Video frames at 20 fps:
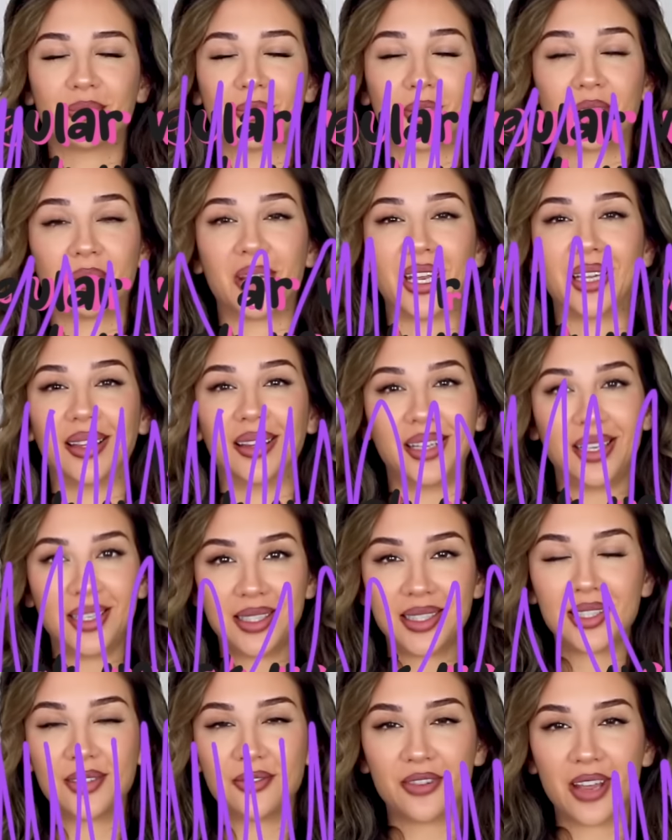one of my
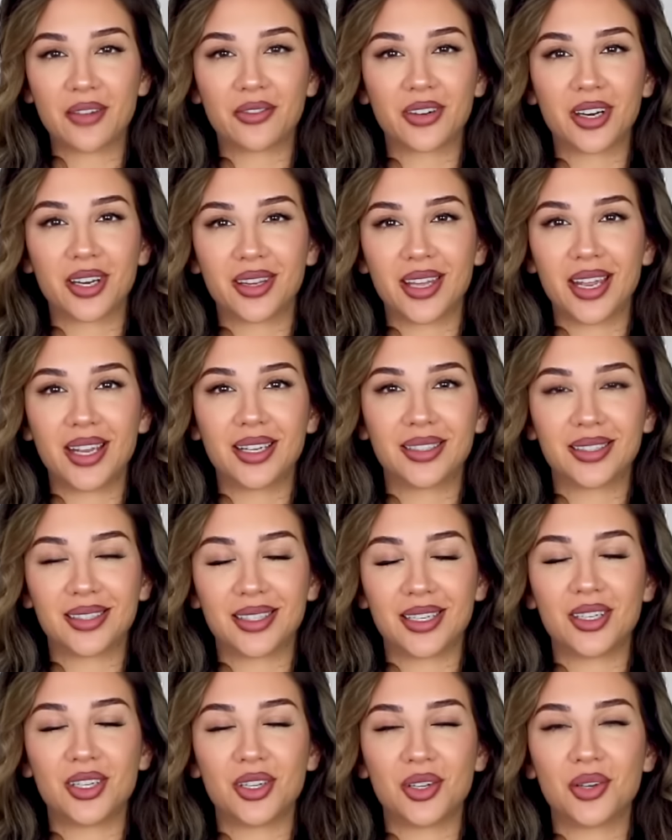least favorite things
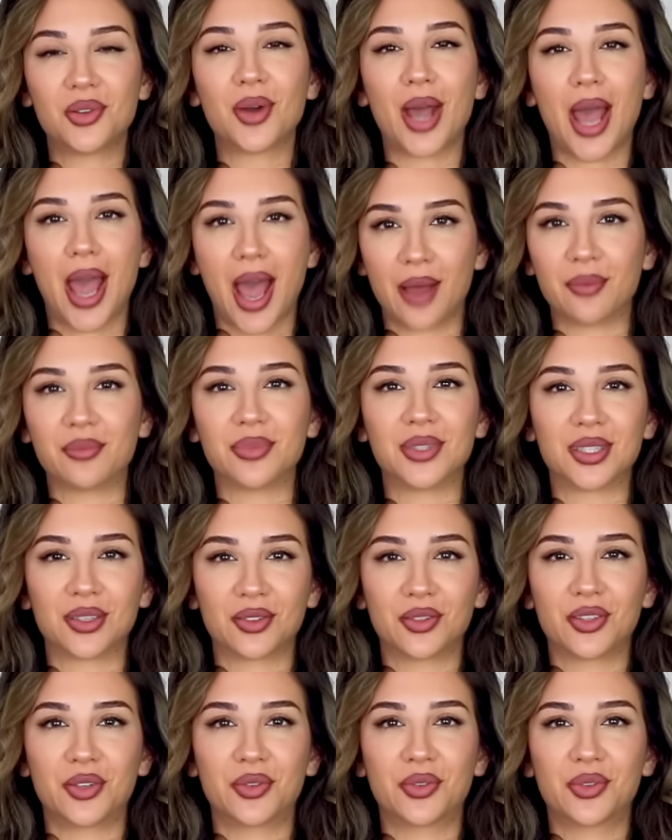to do?
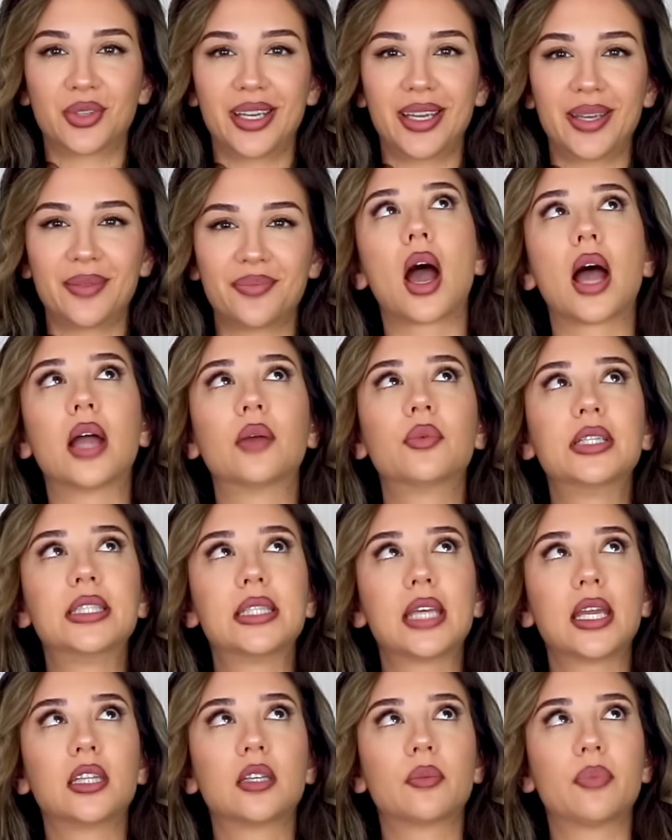Absolutely. I would
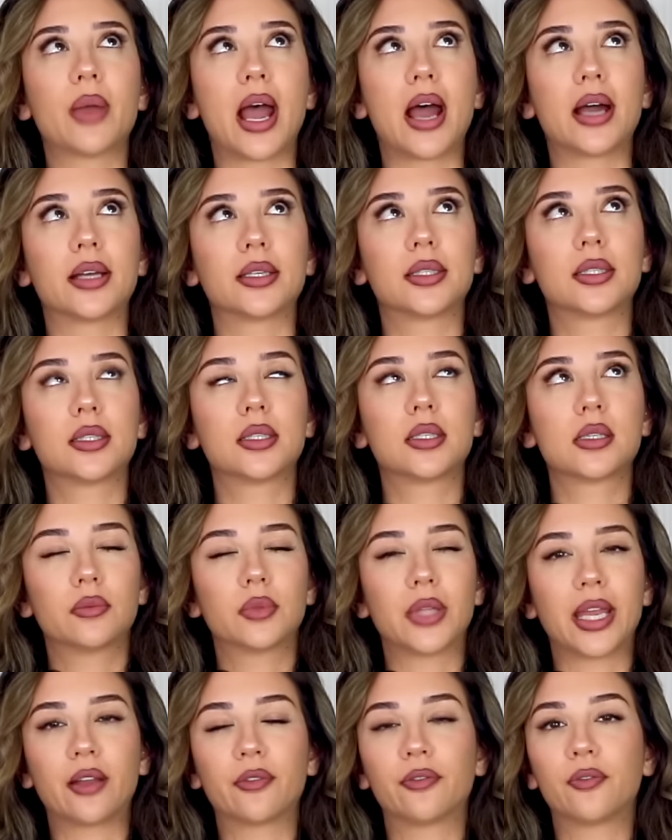say in the past
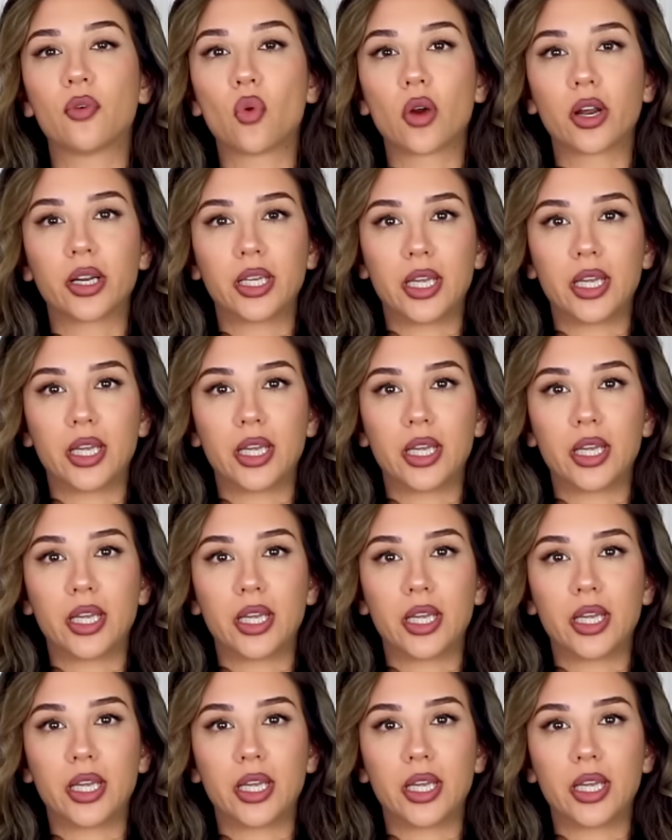like four